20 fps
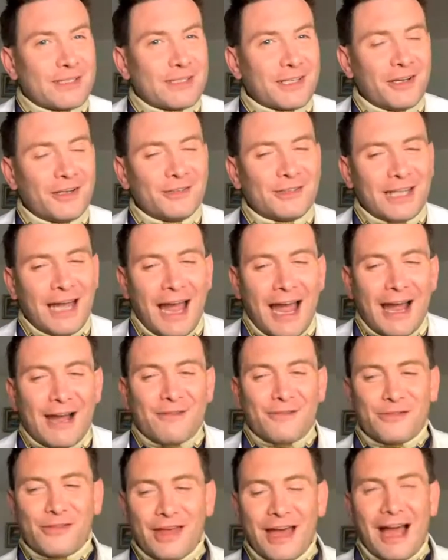So to
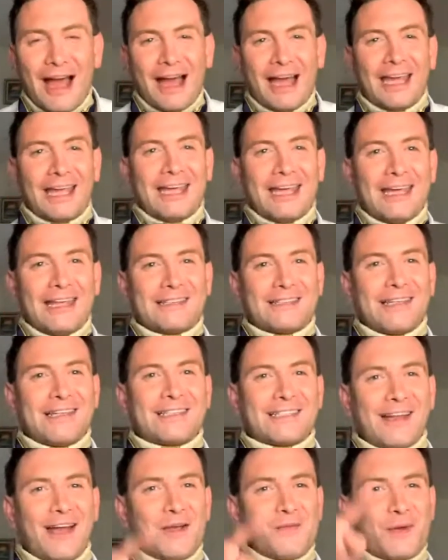have that is,
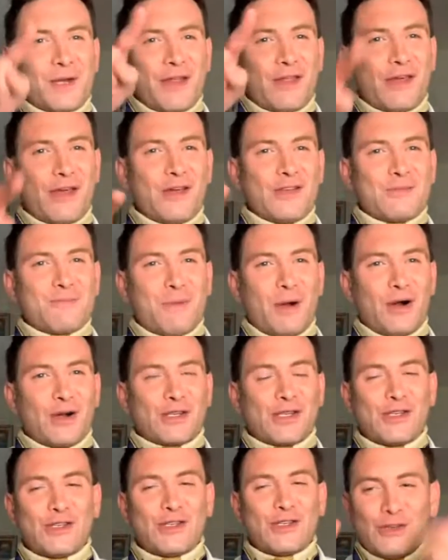it's like one of those
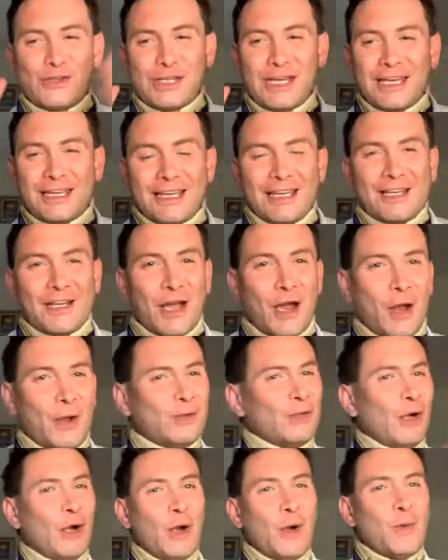boxes you tick and go,
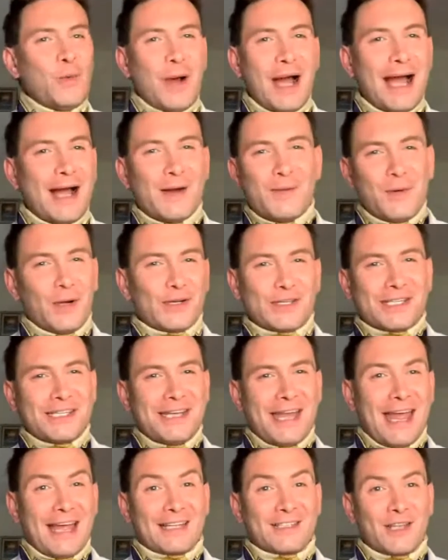wow, what's the
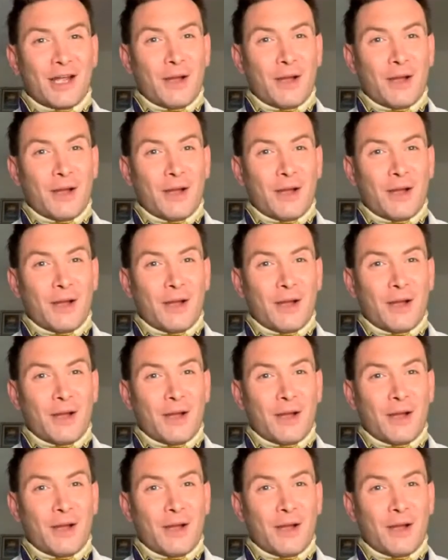next?